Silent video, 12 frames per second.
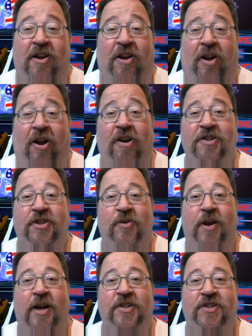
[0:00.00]
Also,
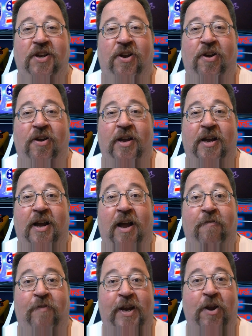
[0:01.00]
I saw a
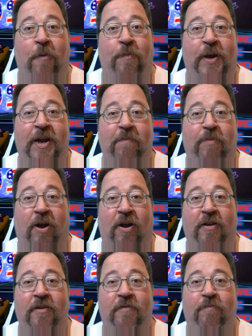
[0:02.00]
video
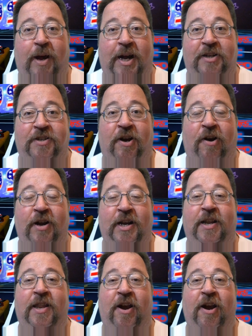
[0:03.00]
pinball by Atari
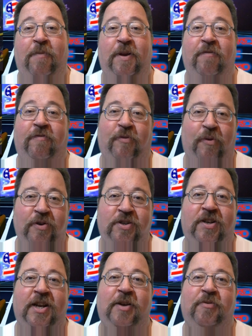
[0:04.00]
in there, but
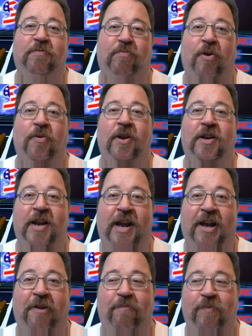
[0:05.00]
unfortunately it was broken
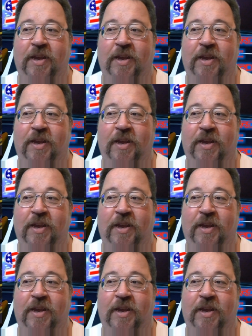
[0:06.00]
down.